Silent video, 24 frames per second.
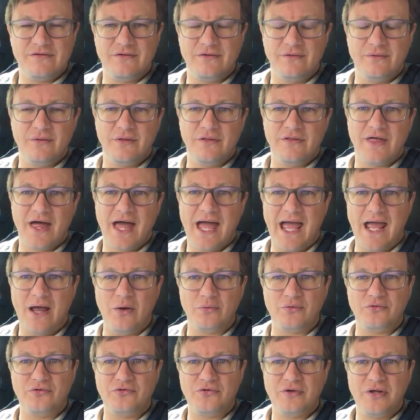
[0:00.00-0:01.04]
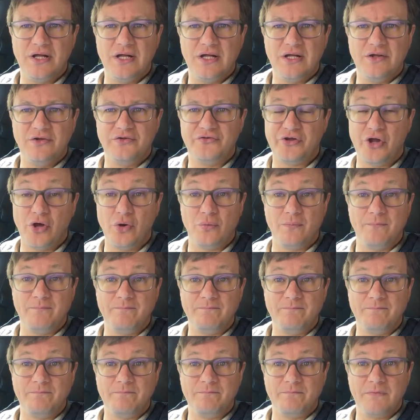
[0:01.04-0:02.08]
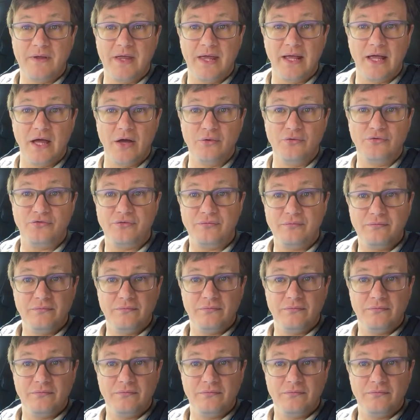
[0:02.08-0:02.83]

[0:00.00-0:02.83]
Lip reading: to the house. So, here goes.